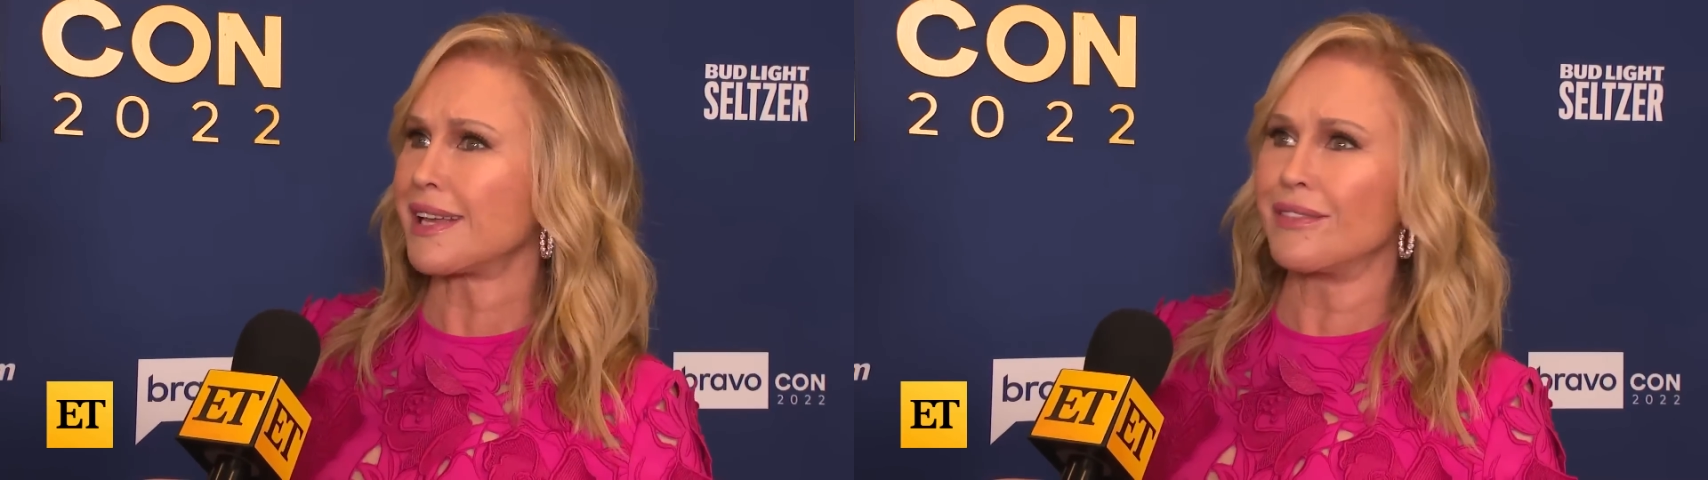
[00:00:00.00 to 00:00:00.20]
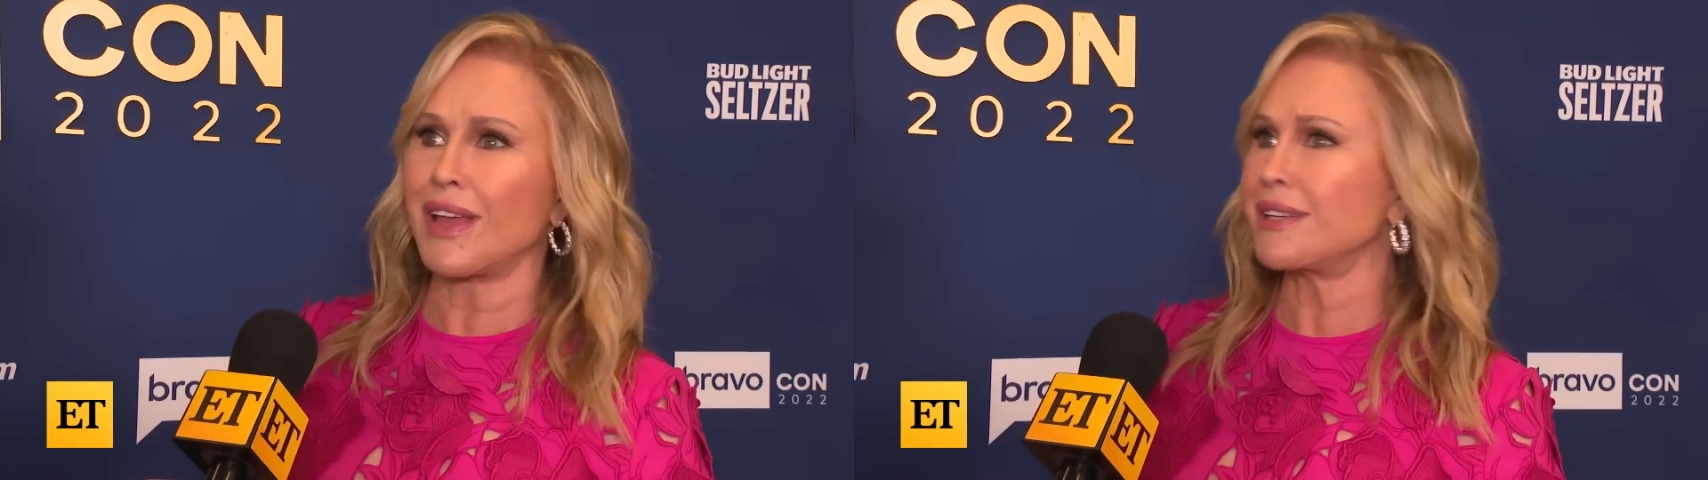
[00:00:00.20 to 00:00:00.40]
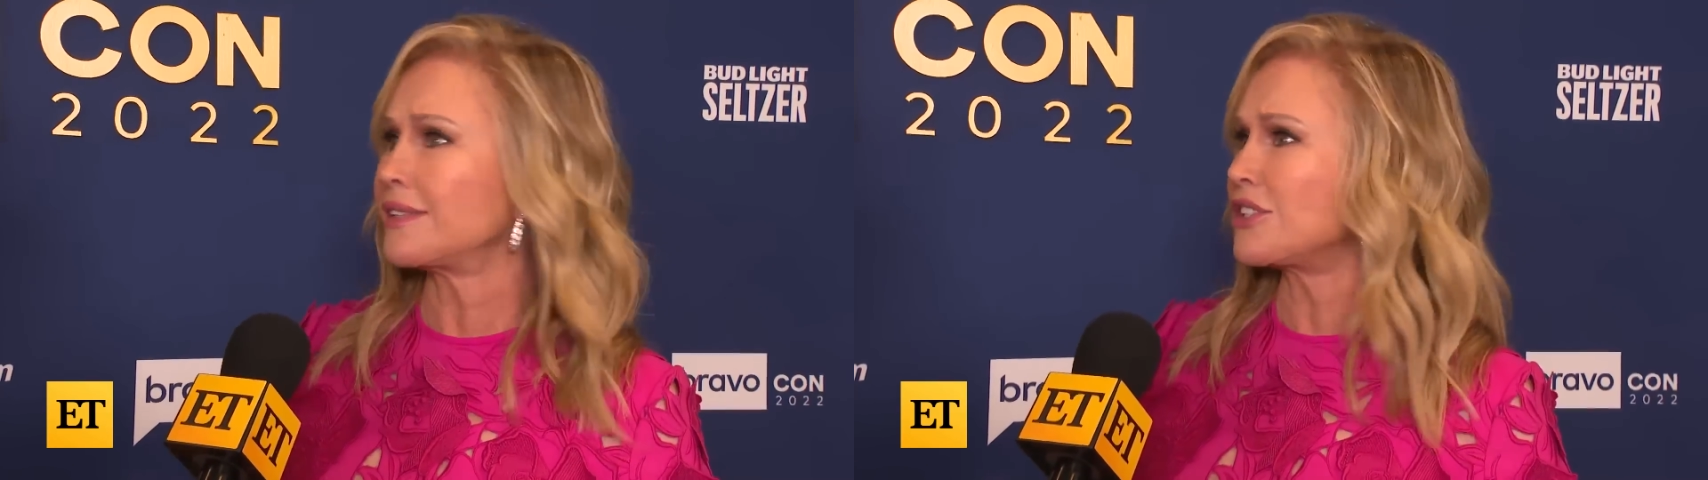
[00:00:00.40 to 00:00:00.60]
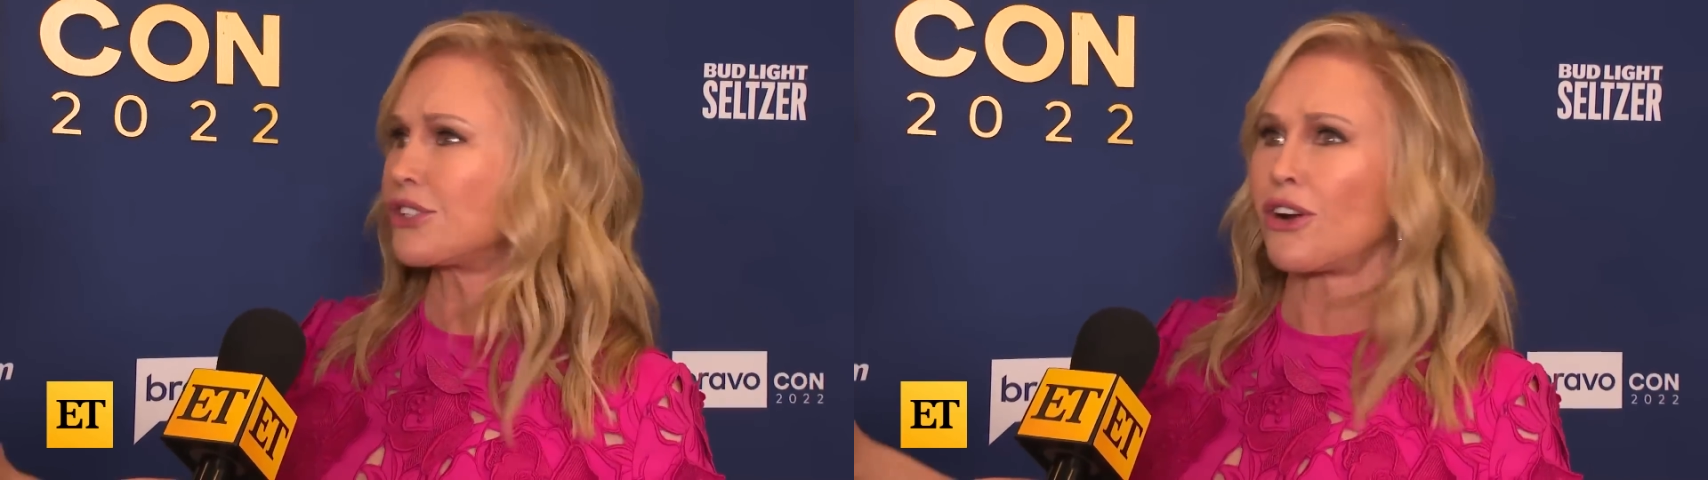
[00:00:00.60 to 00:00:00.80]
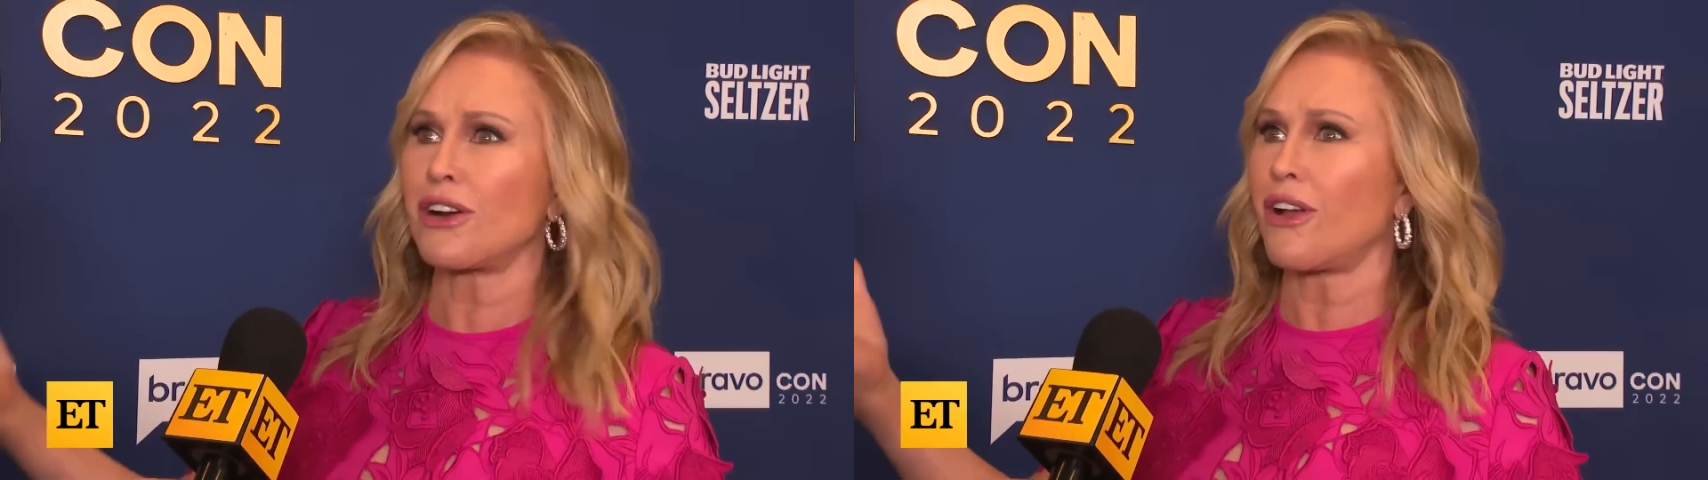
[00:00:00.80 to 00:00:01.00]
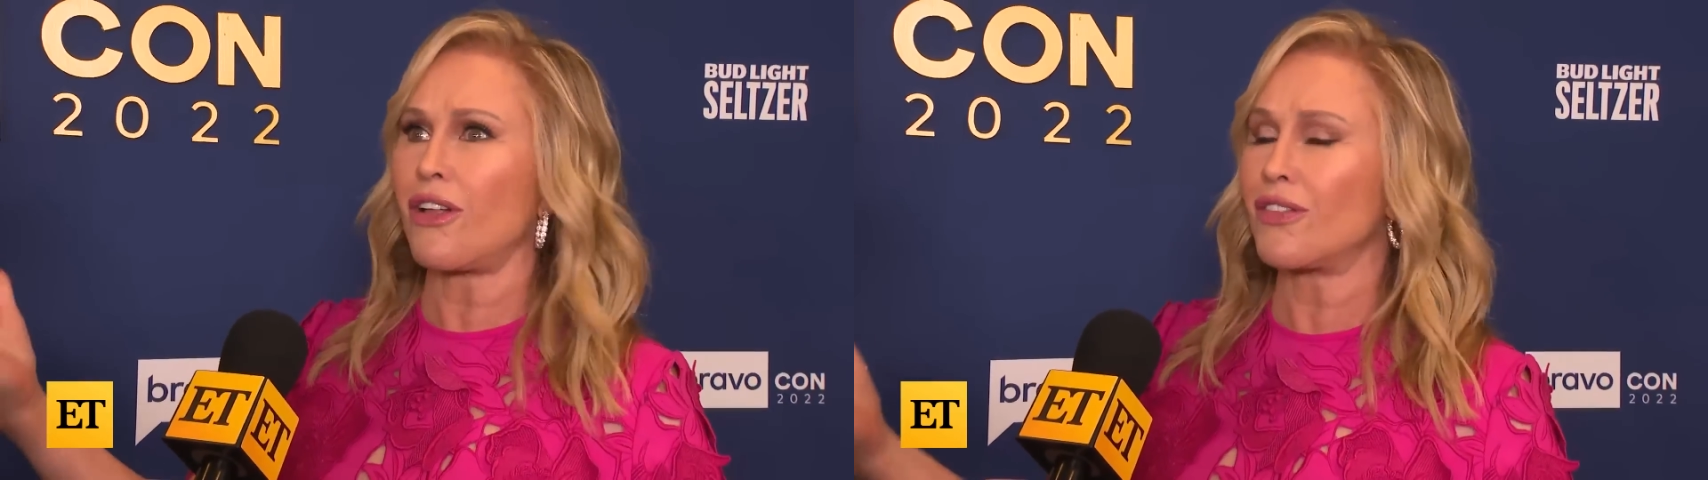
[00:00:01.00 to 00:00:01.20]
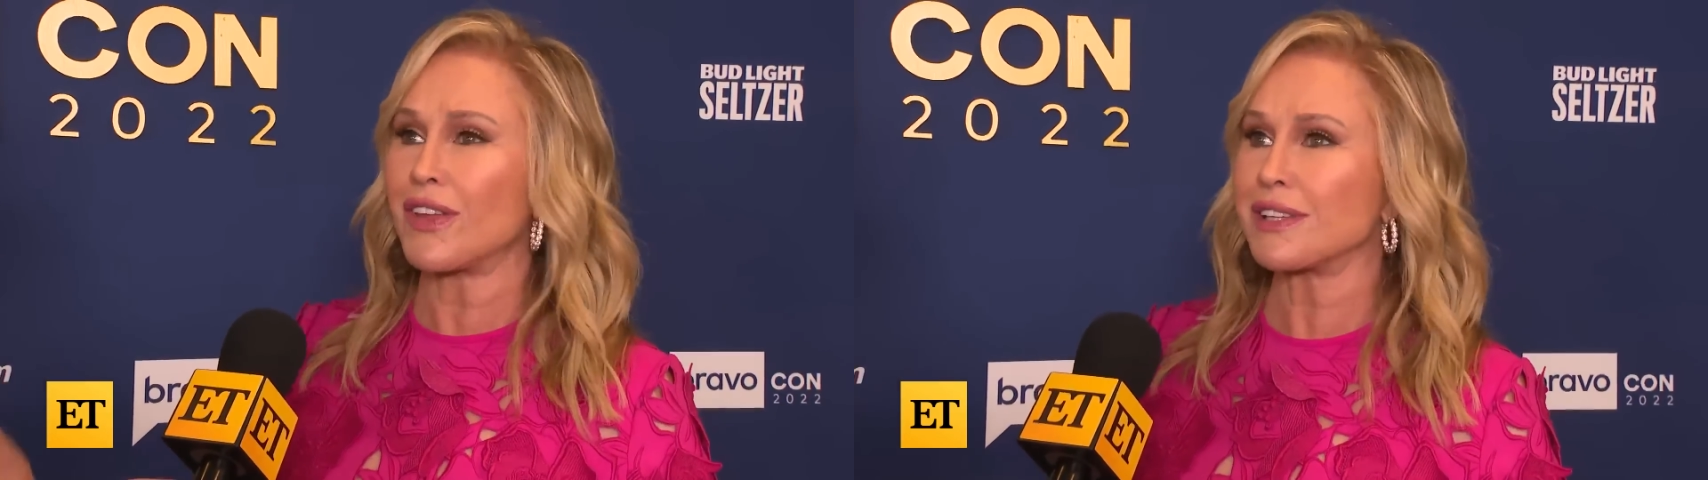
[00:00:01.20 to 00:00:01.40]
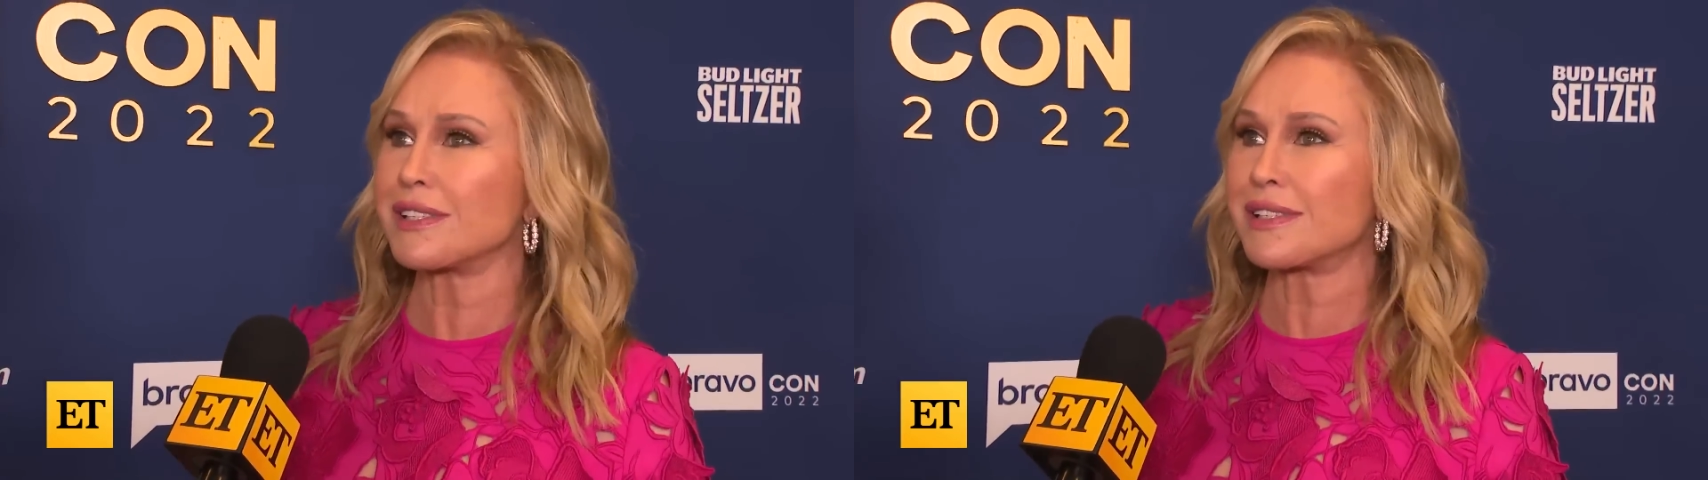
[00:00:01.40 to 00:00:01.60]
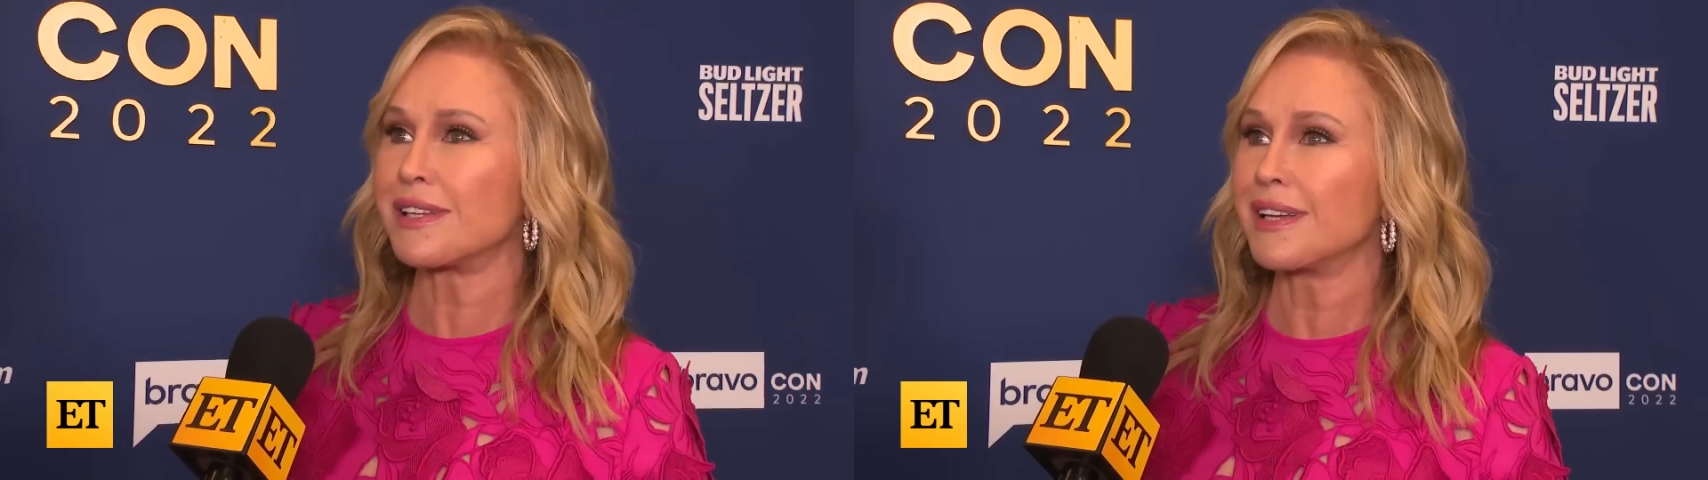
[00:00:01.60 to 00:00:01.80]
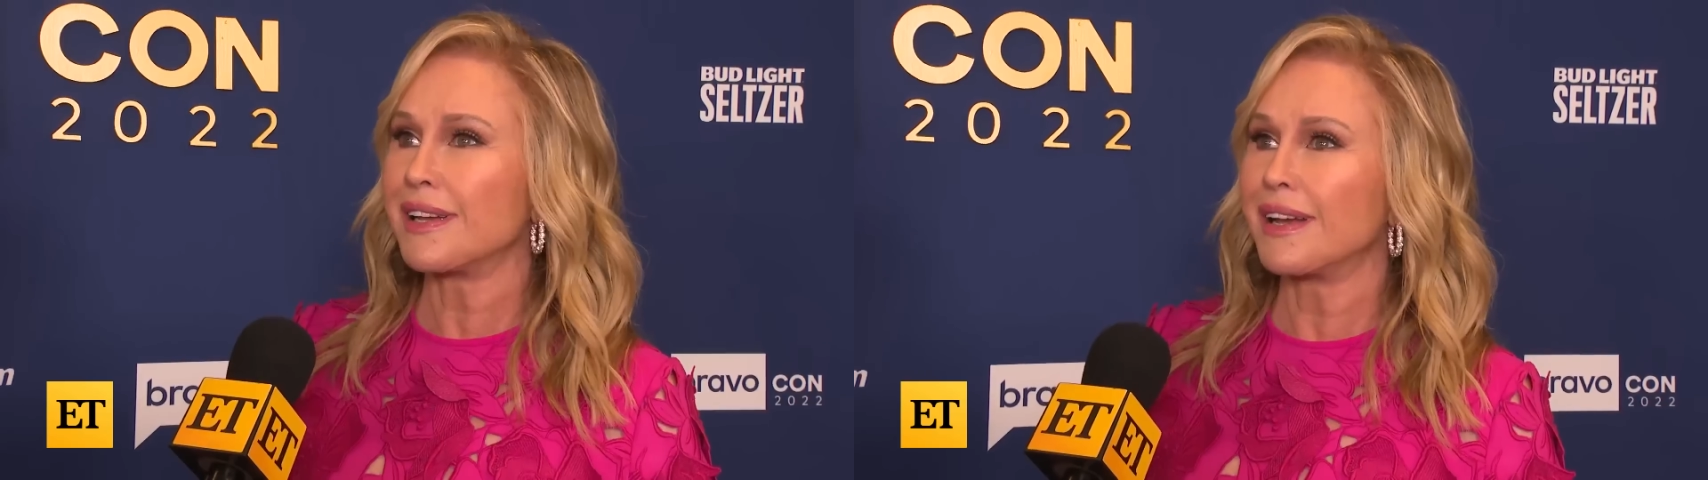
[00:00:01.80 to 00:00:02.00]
And then to start all of this